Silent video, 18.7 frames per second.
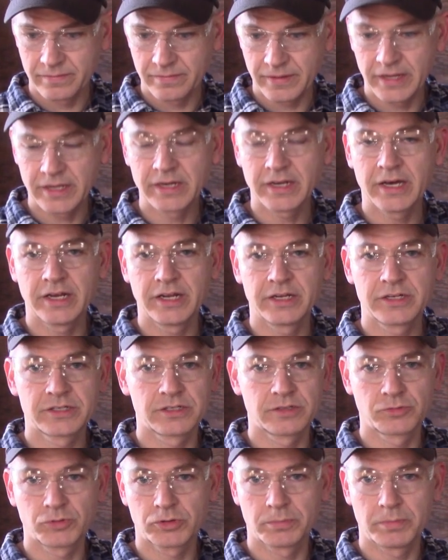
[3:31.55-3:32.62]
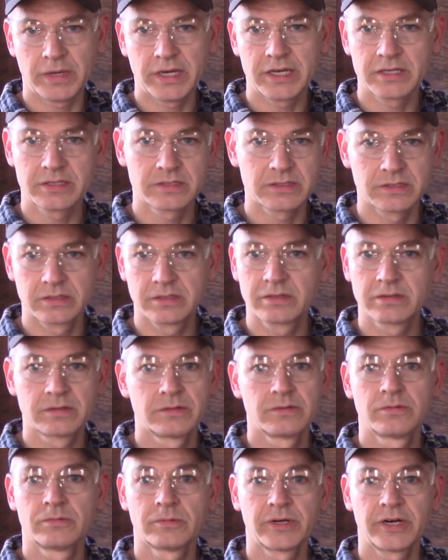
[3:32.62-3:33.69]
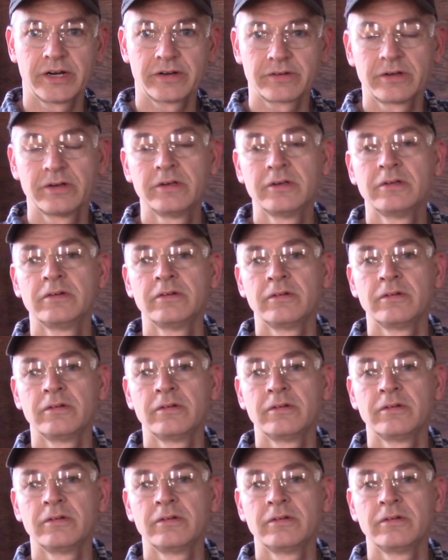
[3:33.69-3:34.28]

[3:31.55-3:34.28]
8-9 inches with the base and whatever.